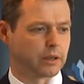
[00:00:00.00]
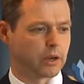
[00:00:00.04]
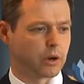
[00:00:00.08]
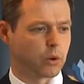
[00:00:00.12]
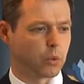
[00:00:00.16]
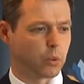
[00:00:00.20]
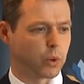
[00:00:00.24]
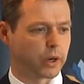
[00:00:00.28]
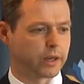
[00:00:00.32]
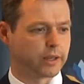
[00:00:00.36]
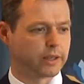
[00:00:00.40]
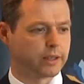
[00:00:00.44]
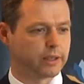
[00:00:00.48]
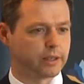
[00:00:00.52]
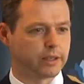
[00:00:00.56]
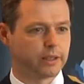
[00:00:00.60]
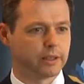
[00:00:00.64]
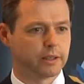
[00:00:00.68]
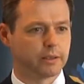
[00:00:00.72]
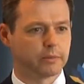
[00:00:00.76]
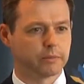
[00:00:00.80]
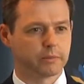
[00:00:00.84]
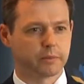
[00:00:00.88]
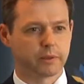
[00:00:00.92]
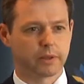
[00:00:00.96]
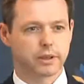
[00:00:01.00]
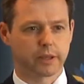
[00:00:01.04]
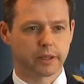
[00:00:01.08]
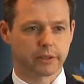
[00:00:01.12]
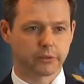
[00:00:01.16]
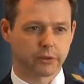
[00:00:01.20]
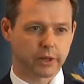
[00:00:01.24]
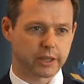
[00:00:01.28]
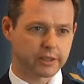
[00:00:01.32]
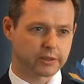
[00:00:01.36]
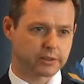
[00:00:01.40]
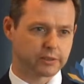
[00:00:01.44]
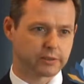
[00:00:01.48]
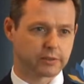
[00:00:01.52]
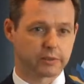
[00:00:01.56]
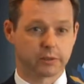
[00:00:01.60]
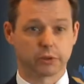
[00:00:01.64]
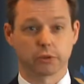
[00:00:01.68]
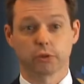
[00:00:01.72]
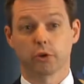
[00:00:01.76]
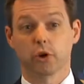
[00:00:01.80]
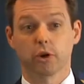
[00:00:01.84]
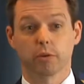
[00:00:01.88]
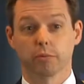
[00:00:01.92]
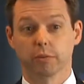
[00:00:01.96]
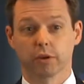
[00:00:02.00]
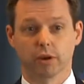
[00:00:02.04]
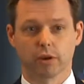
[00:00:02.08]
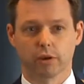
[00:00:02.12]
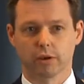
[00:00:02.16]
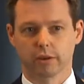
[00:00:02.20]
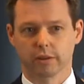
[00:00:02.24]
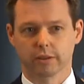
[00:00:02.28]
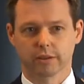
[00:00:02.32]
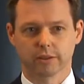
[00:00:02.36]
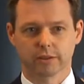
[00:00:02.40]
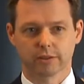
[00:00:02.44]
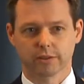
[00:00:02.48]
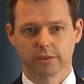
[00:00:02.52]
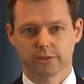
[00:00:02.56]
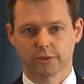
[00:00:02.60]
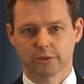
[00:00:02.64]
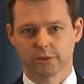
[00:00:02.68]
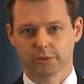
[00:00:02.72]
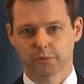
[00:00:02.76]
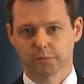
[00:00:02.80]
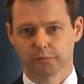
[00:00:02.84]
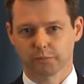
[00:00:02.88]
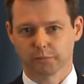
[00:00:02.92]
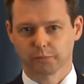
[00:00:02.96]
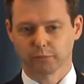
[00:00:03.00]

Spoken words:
when he addressed the German audience